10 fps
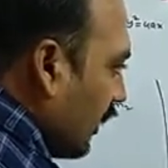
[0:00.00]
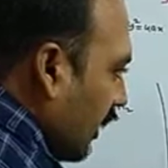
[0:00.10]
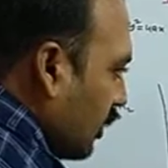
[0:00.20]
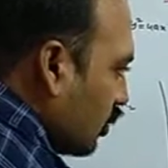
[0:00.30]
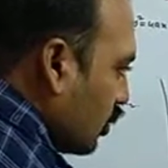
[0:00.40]

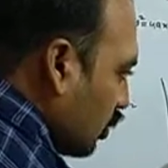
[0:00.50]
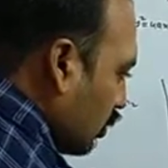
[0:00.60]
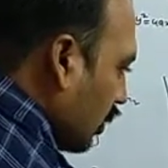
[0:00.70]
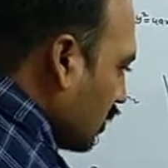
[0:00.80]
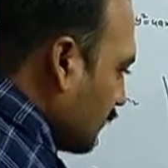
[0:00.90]
into 2
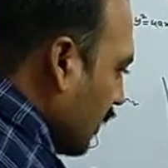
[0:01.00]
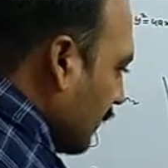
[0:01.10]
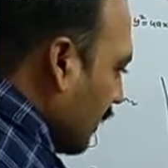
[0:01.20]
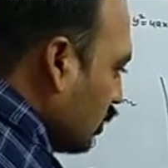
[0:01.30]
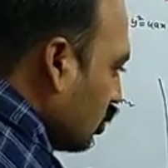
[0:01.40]
cross
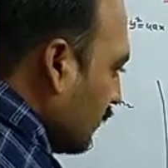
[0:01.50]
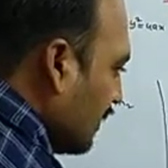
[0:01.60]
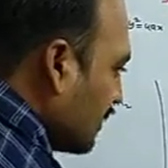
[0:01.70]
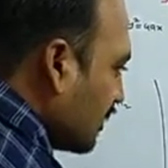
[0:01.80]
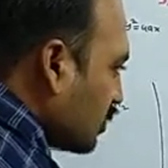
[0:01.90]
multiply. 2
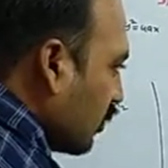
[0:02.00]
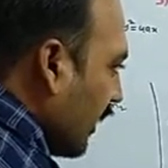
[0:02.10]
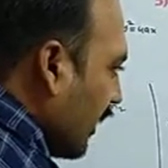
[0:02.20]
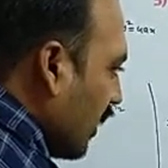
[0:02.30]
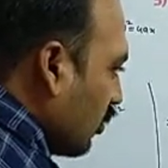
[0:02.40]
beta
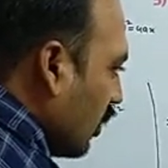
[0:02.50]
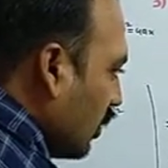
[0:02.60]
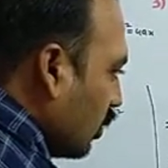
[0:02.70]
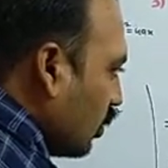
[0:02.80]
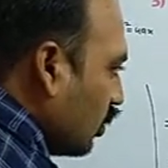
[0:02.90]
square equal
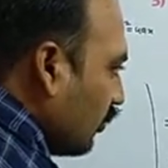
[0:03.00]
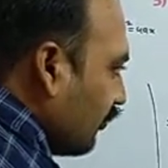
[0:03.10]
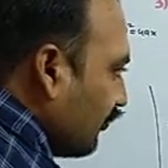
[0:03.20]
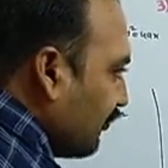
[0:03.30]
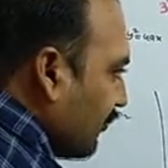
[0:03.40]
to
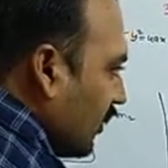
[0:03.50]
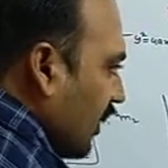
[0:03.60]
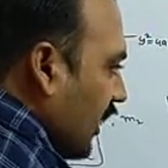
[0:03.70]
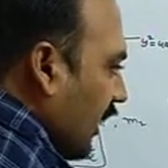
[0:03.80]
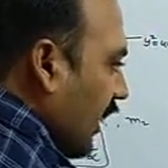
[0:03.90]

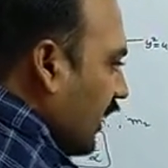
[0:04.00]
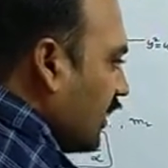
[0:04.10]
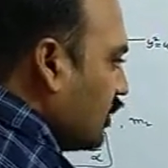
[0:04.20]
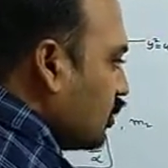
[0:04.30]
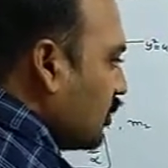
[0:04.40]

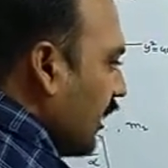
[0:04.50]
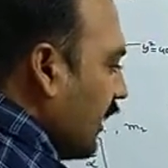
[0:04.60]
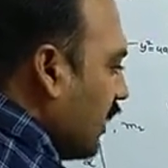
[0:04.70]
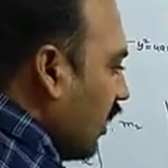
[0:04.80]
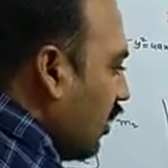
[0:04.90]
a into
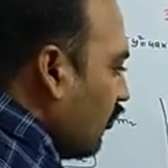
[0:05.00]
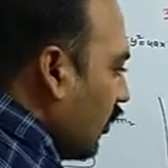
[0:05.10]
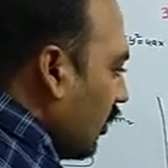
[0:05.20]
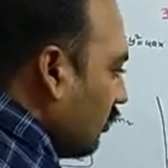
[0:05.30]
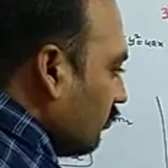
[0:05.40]
9
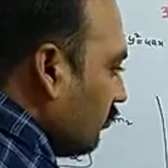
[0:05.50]
alpha.